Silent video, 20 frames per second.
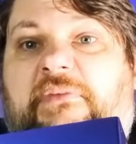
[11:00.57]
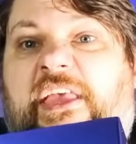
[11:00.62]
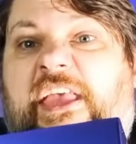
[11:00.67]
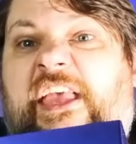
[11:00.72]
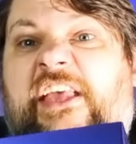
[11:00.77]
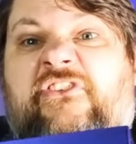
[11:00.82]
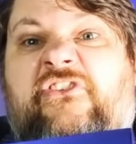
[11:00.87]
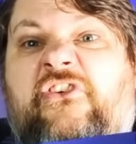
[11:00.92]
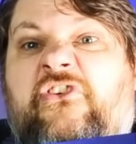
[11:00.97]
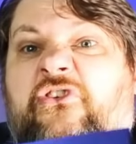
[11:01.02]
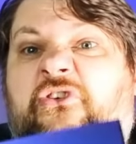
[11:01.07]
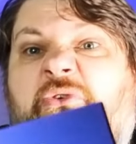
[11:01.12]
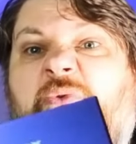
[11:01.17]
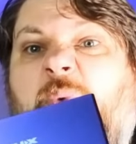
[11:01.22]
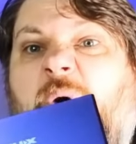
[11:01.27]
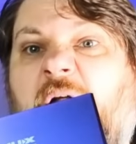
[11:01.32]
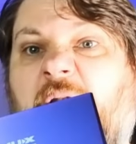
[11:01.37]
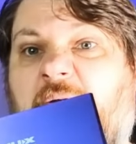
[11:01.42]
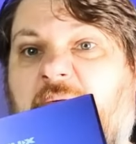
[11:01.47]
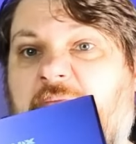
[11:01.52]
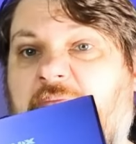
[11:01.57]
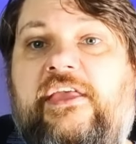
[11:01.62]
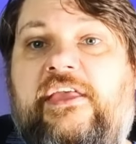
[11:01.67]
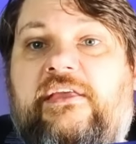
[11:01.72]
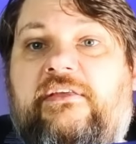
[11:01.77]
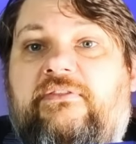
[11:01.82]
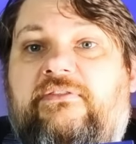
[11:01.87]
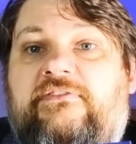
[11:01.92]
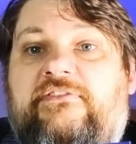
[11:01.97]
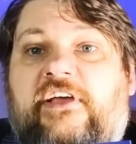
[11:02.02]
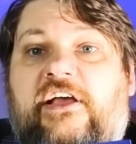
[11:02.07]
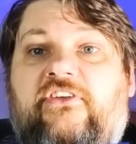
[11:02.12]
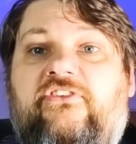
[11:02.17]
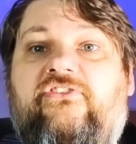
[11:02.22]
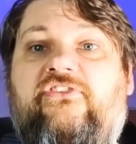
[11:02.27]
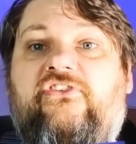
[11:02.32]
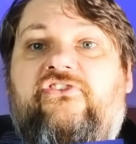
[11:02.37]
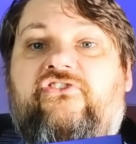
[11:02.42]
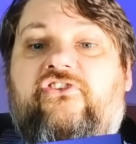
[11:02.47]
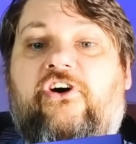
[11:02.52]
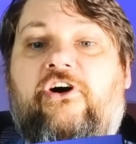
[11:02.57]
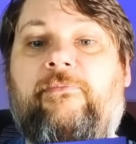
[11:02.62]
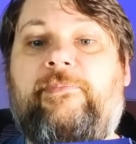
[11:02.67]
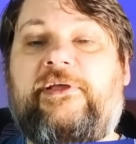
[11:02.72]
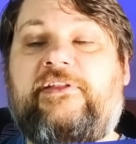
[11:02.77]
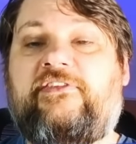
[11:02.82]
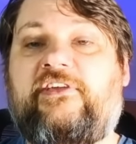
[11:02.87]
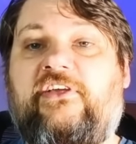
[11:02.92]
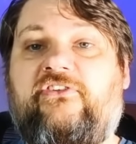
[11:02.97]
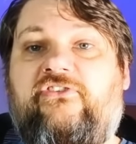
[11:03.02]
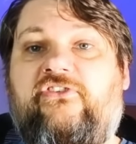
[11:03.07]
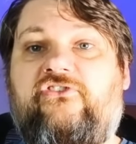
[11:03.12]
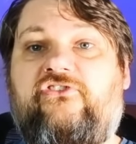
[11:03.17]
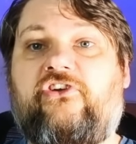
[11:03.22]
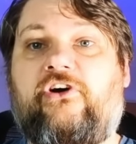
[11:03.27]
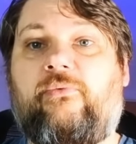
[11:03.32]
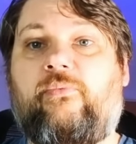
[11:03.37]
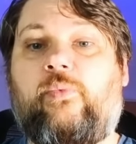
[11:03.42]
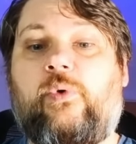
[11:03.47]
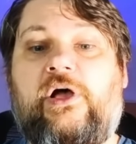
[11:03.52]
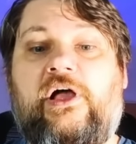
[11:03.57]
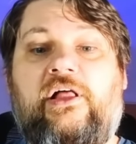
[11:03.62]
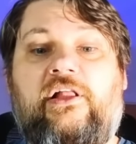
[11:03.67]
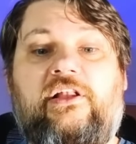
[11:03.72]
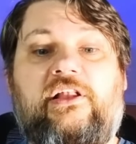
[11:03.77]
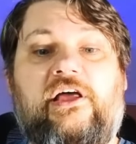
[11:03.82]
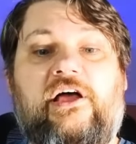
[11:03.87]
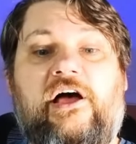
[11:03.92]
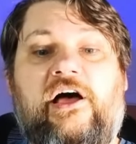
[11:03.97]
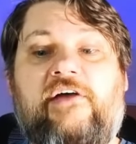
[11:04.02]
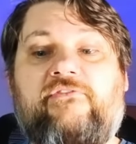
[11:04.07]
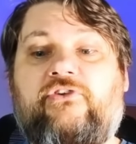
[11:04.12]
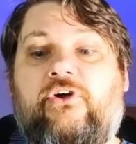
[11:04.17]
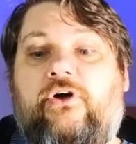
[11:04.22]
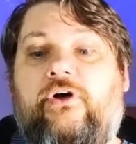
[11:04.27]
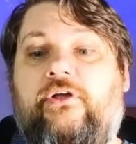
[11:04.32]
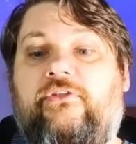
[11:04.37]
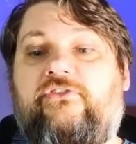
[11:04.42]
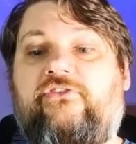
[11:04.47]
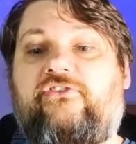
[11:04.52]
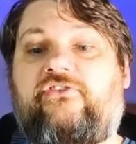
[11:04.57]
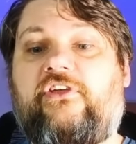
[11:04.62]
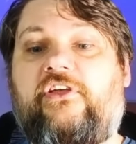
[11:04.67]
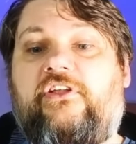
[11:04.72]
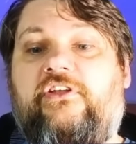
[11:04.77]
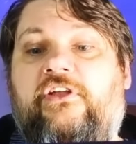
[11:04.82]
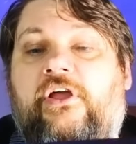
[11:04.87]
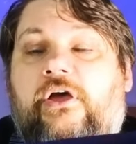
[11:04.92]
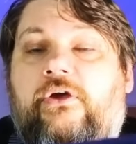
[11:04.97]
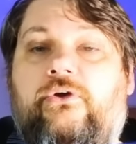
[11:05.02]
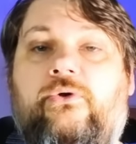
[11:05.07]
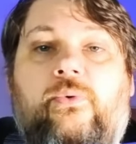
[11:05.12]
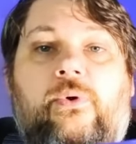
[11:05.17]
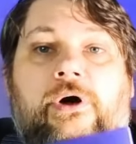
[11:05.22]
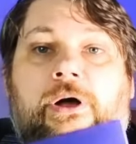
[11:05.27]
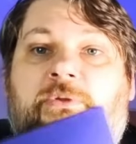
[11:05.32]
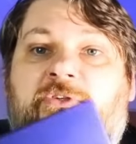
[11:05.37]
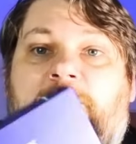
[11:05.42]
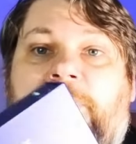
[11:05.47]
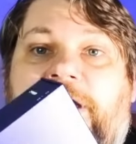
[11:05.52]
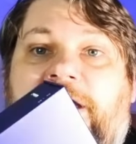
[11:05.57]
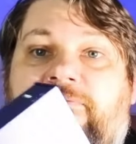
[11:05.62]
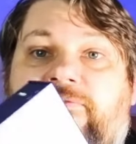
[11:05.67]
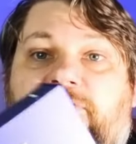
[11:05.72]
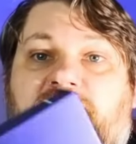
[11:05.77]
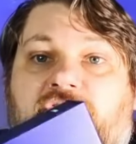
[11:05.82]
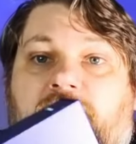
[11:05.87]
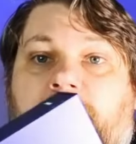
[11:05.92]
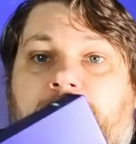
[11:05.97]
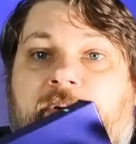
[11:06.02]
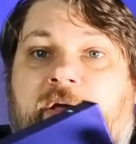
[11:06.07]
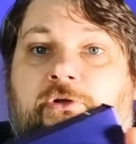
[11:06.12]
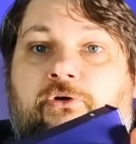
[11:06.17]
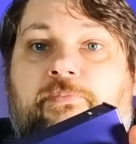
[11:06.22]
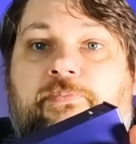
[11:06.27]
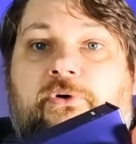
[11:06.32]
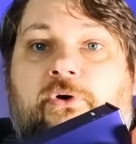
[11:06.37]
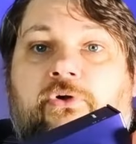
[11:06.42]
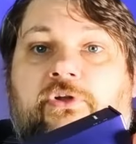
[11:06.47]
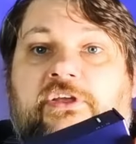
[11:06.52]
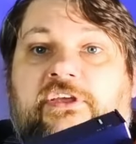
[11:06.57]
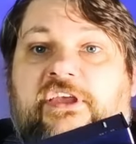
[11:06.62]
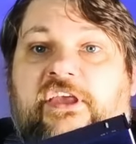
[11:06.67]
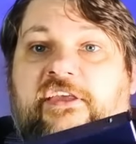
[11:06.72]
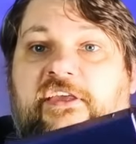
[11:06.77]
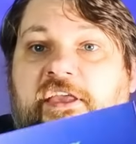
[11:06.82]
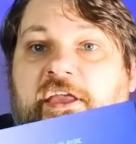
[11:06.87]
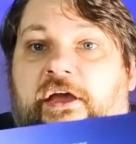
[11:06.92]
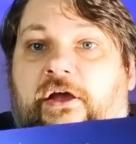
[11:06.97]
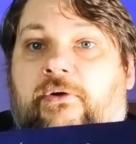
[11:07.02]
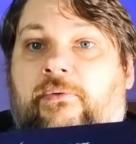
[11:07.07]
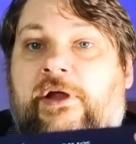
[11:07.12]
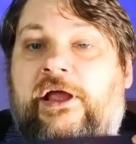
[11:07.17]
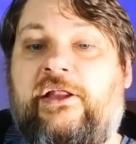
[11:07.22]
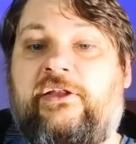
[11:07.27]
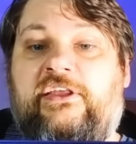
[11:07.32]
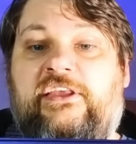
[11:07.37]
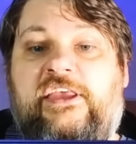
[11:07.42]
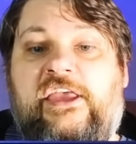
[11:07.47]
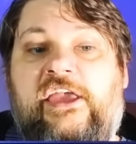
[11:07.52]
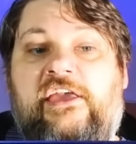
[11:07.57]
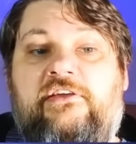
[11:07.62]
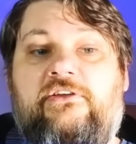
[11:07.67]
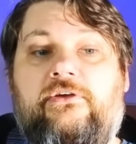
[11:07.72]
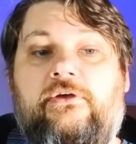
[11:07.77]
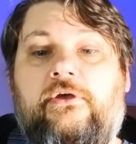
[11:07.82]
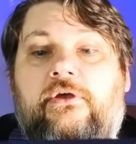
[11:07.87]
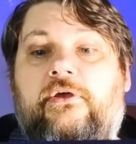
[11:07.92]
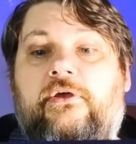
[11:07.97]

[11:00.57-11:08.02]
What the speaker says: is a good one. It does the job. It does the job well. I've got no qualms about having this on a pedal board and kicking it around a gig.